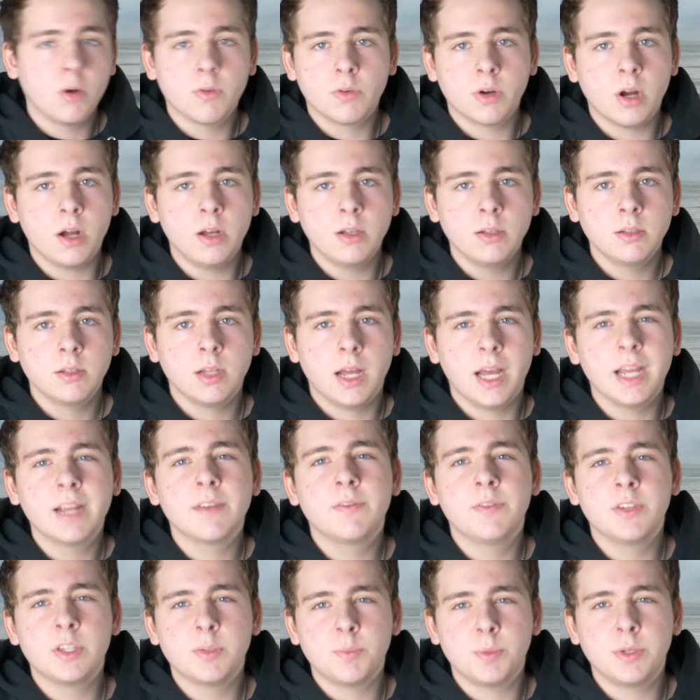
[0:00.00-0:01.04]
Overall, I
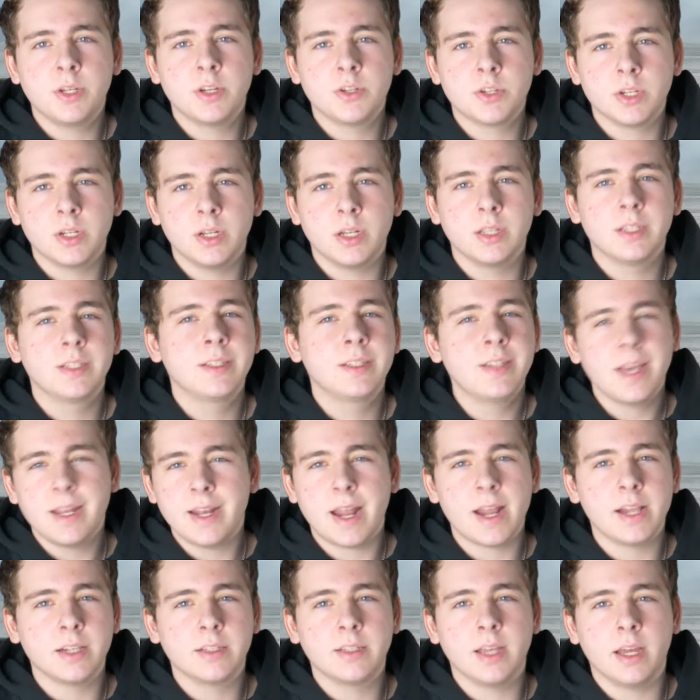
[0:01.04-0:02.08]
give this petition a 10
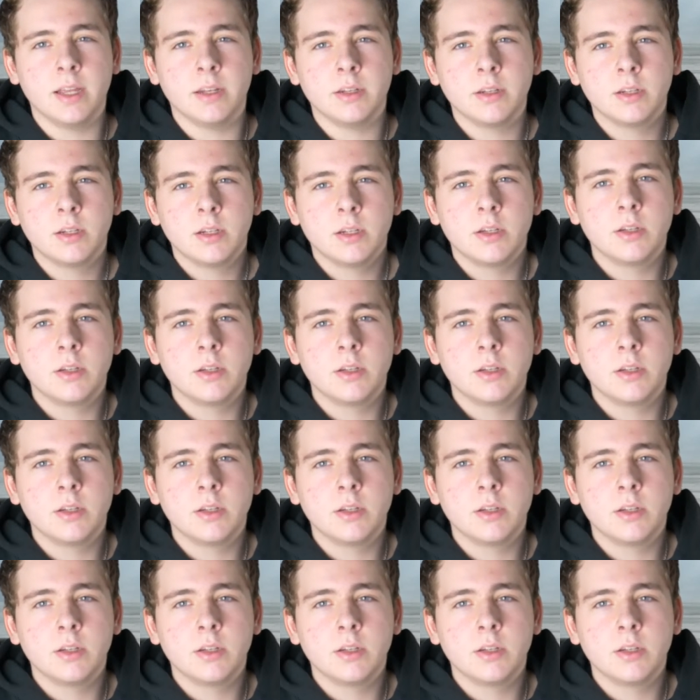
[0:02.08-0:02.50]
out of 10.